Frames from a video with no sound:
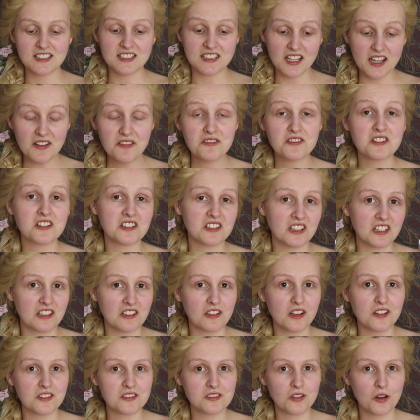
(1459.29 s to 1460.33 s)
definitely
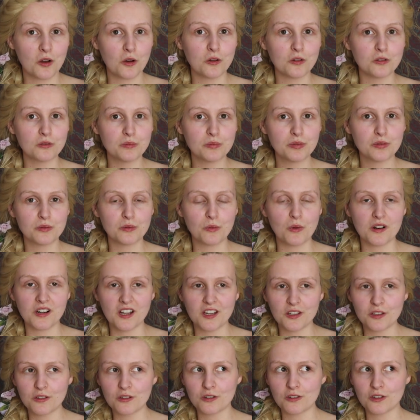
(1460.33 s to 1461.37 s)
lost hope when I
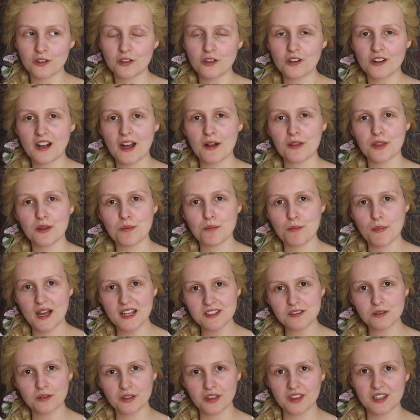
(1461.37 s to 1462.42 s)
couldn't cut out the
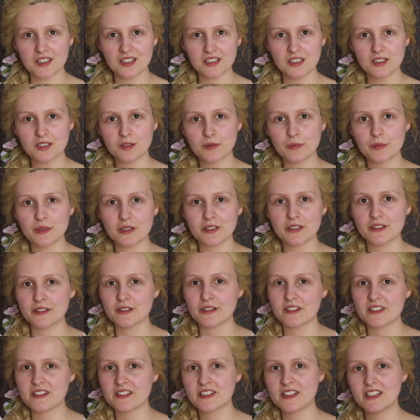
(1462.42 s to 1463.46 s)
metal thing
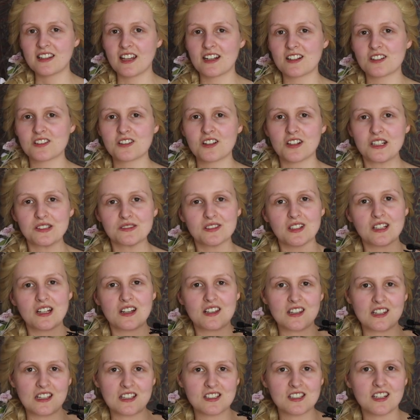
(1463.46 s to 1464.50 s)
because that just kind of felt like
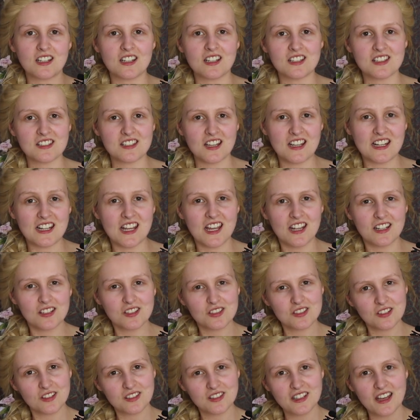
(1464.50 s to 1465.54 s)
the entire design
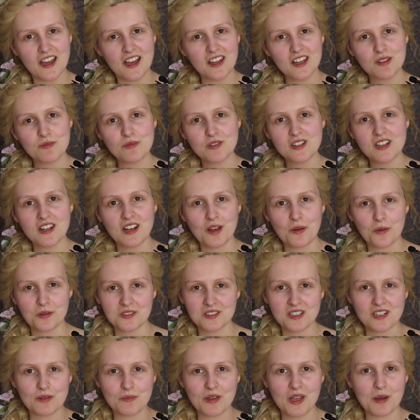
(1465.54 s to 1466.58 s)
hinged on that element and I
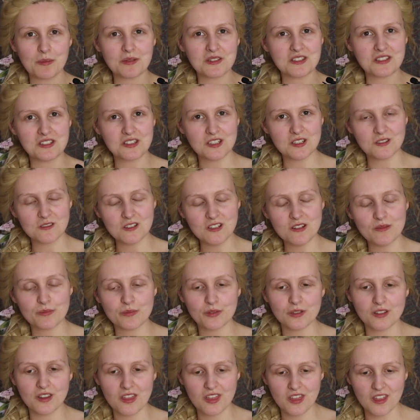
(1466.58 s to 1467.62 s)
wasn't going to be able to do it,
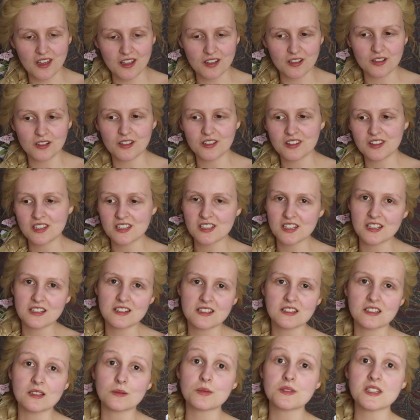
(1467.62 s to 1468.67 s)
but thank God the tin
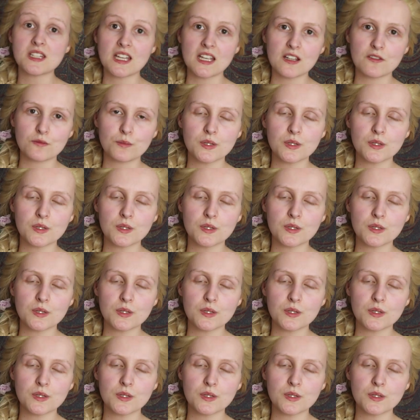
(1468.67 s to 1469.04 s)
snip saved